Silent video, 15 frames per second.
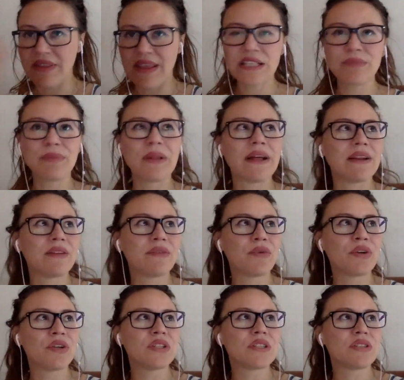The next
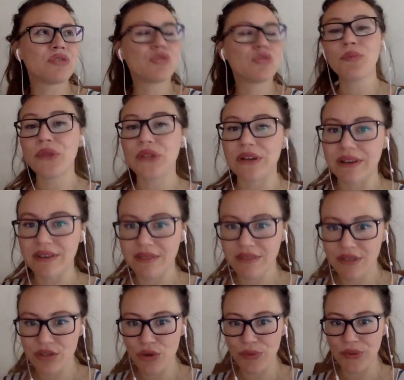planet, what is it? Jupiter.
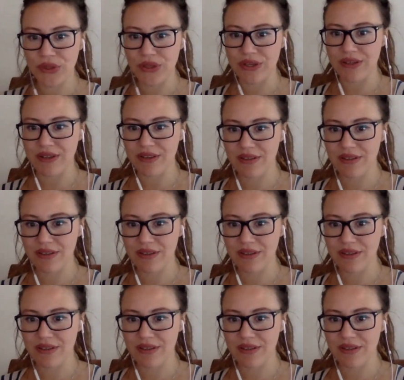Jupiter.